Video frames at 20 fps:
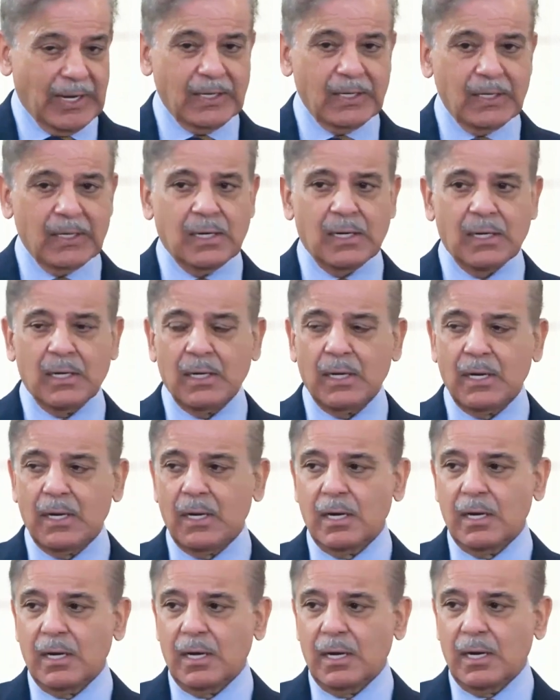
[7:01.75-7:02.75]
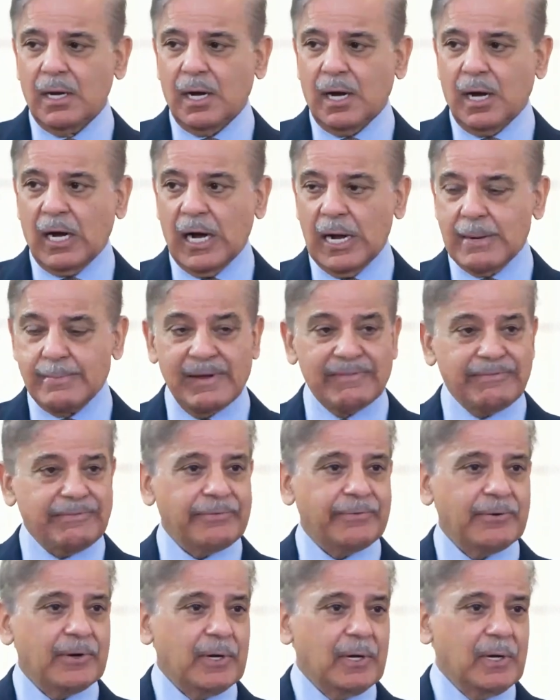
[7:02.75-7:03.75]
When
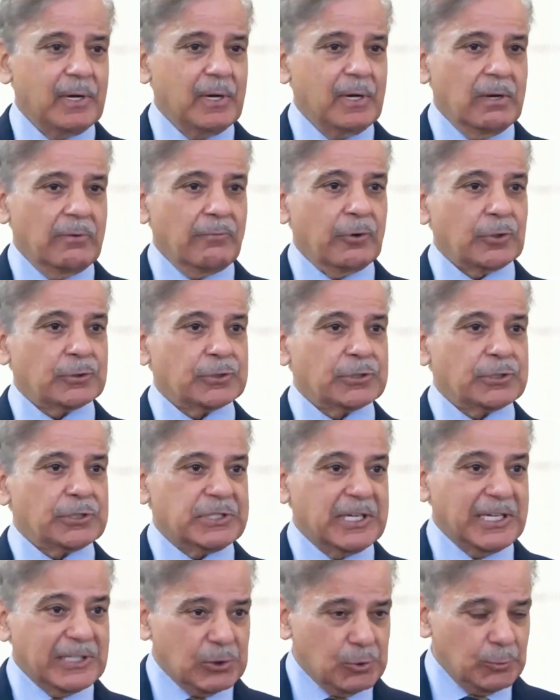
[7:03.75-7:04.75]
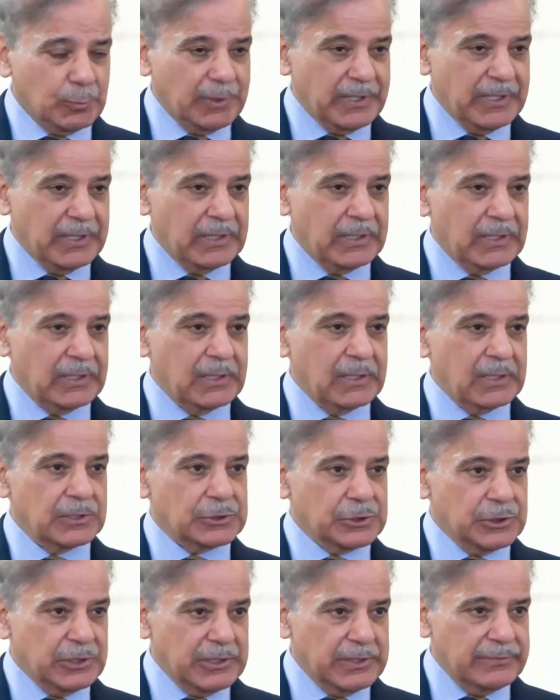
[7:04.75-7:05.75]
IMF was yet to be
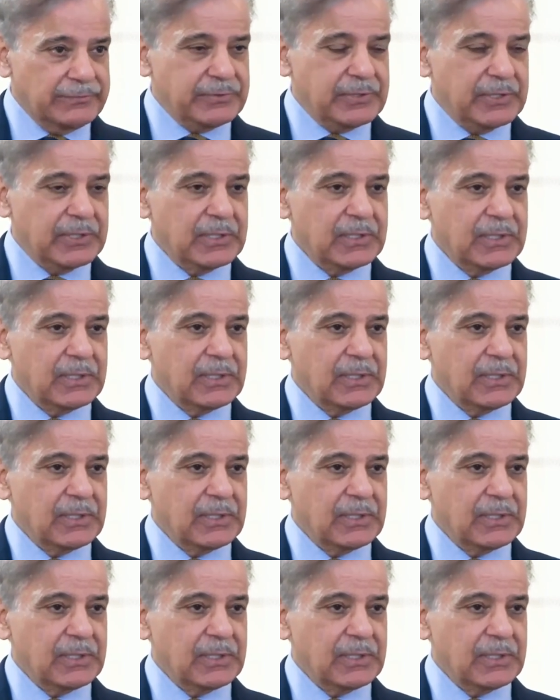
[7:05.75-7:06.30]
achieved,